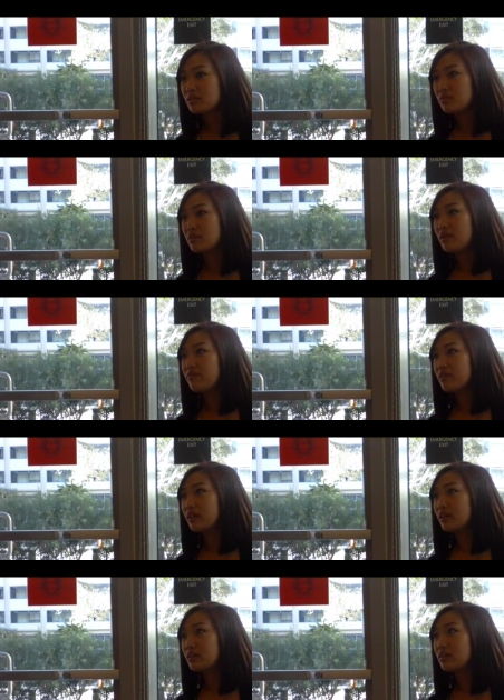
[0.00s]
So I feel
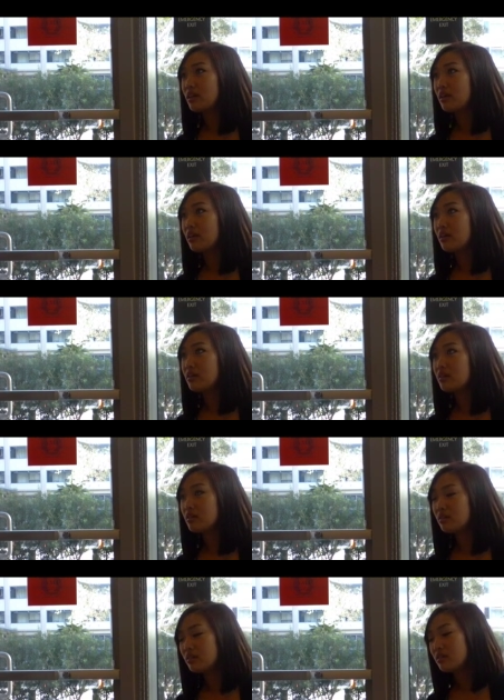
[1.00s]
like they
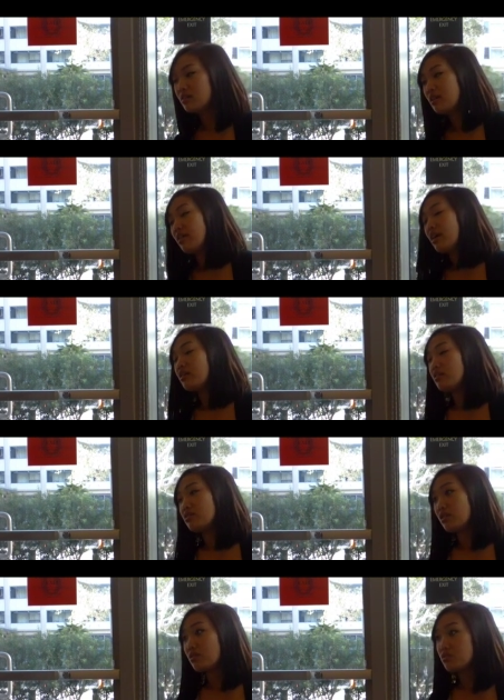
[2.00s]
held on to
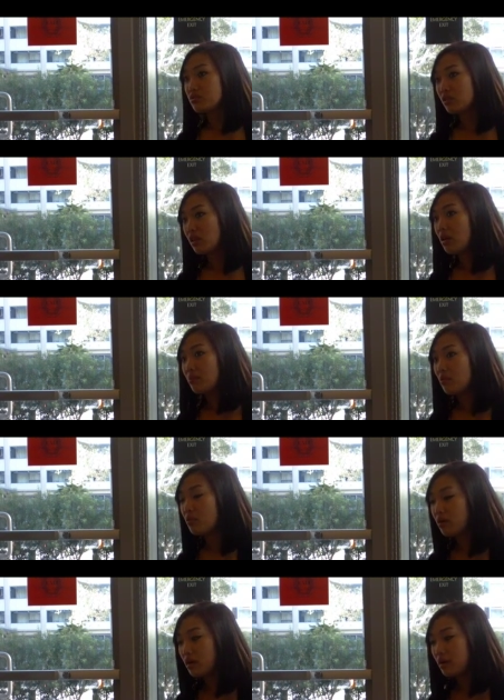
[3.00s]
their culture a lot
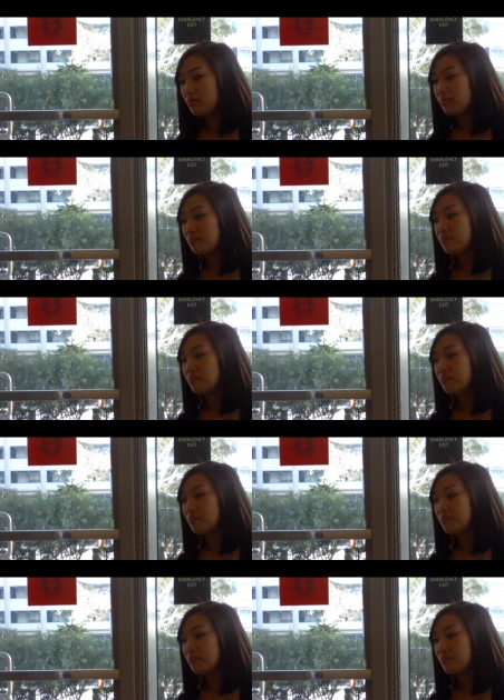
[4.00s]
more, and